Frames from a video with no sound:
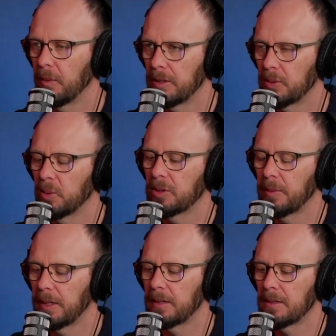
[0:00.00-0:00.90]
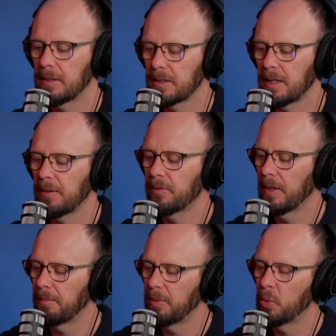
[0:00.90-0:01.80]
we talked about is the stuff
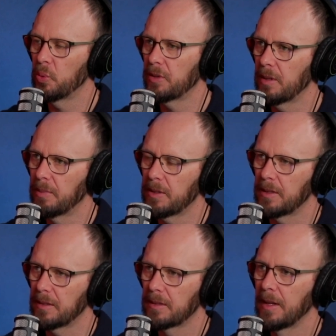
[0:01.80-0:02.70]
that builds the business.